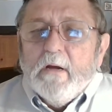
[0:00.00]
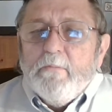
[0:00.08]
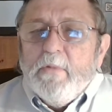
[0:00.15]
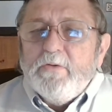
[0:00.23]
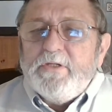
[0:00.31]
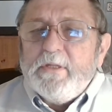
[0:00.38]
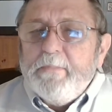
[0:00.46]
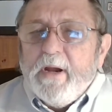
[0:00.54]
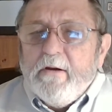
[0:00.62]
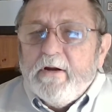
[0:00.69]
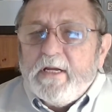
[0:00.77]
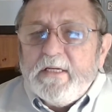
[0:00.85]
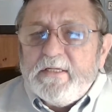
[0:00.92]
Most
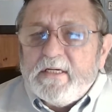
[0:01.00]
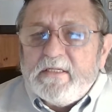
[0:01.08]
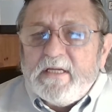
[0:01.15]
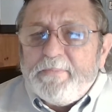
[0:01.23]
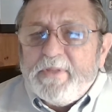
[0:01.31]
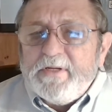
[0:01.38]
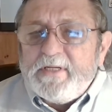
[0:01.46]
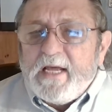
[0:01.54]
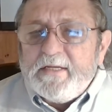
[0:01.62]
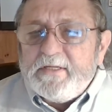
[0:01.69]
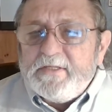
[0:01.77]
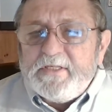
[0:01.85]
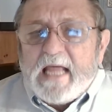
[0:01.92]
Americans accept this
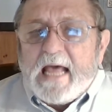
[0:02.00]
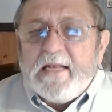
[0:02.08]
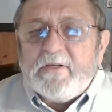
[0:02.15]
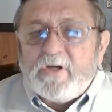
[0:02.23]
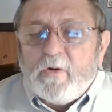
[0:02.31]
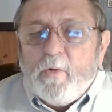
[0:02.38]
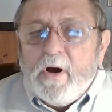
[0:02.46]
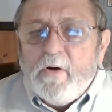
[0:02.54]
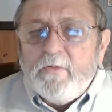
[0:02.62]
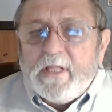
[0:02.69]
as a status quo,